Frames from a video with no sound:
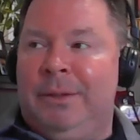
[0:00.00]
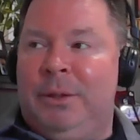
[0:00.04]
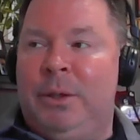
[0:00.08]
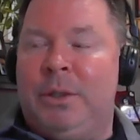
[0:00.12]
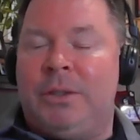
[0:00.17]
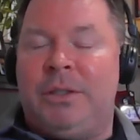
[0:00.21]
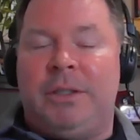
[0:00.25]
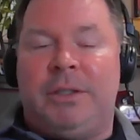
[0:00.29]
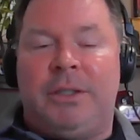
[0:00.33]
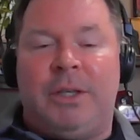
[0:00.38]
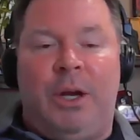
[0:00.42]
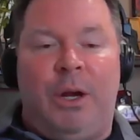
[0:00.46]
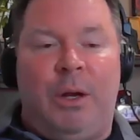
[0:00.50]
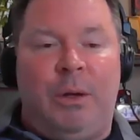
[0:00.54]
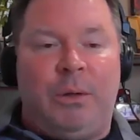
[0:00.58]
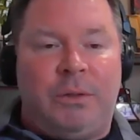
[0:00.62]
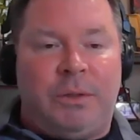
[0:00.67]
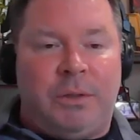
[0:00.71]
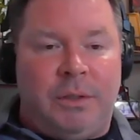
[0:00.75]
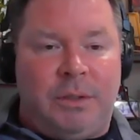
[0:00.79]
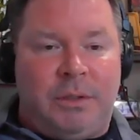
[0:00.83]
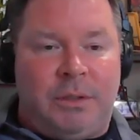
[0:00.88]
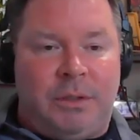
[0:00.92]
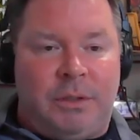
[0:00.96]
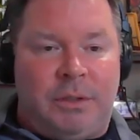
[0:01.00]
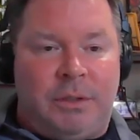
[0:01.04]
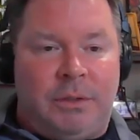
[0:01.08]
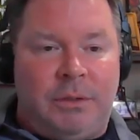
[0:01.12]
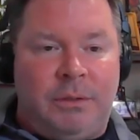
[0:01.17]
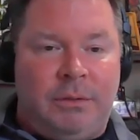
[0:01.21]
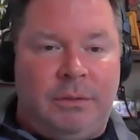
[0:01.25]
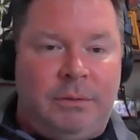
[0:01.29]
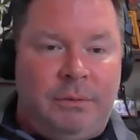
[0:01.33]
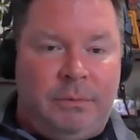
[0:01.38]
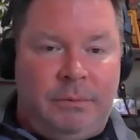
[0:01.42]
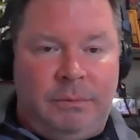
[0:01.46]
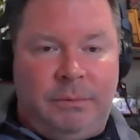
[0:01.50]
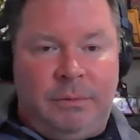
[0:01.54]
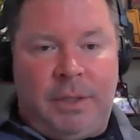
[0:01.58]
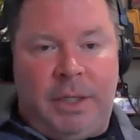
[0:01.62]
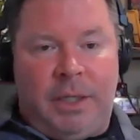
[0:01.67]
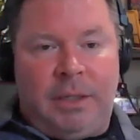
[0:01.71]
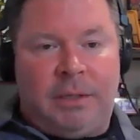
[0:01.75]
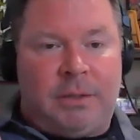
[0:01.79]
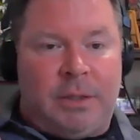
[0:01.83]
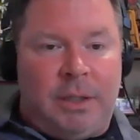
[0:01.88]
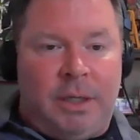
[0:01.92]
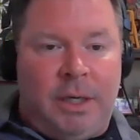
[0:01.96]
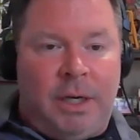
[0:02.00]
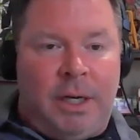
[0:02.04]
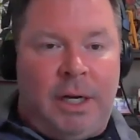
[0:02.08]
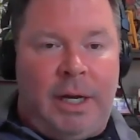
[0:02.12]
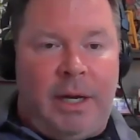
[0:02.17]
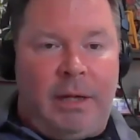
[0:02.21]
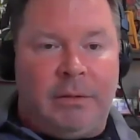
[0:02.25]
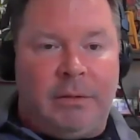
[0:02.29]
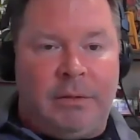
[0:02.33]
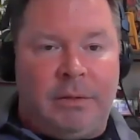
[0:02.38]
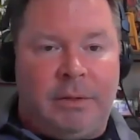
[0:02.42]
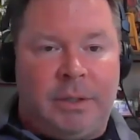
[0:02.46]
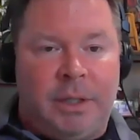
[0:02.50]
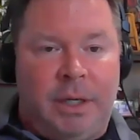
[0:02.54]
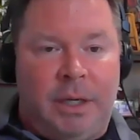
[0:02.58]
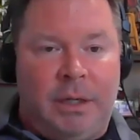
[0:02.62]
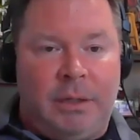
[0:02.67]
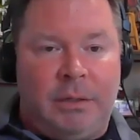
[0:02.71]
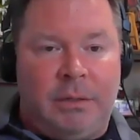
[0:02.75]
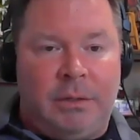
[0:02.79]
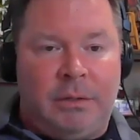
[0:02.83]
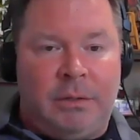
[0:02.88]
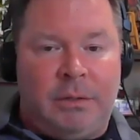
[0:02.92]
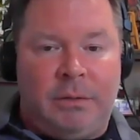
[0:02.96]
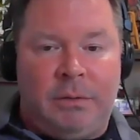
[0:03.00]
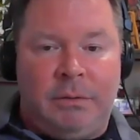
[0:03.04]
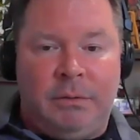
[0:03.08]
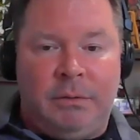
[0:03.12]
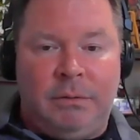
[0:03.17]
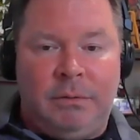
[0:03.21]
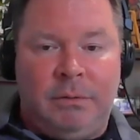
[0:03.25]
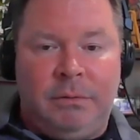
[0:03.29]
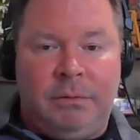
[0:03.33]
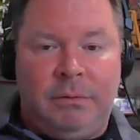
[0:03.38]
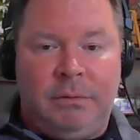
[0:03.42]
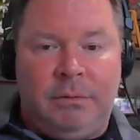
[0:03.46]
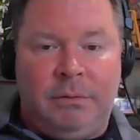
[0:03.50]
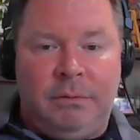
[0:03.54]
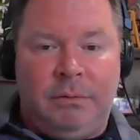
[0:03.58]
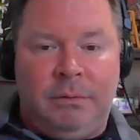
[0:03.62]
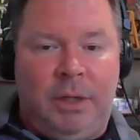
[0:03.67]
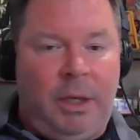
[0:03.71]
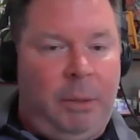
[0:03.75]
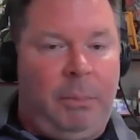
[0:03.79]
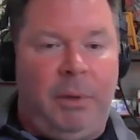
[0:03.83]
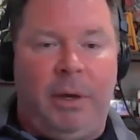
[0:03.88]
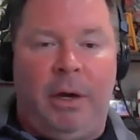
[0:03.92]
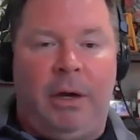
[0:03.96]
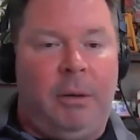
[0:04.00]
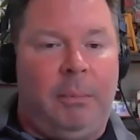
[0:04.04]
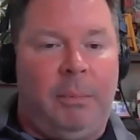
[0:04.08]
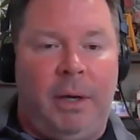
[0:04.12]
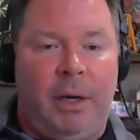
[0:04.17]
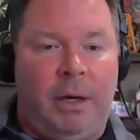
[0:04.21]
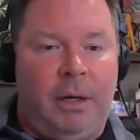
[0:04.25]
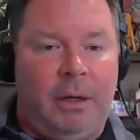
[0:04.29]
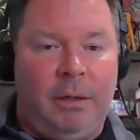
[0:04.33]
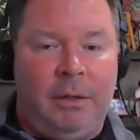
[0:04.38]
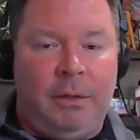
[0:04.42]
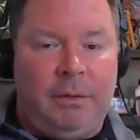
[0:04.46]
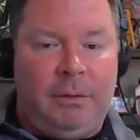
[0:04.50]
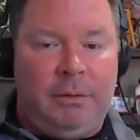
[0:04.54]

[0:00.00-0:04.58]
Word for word: looks at the hostess, takes the gun out and says, "Give me all your money."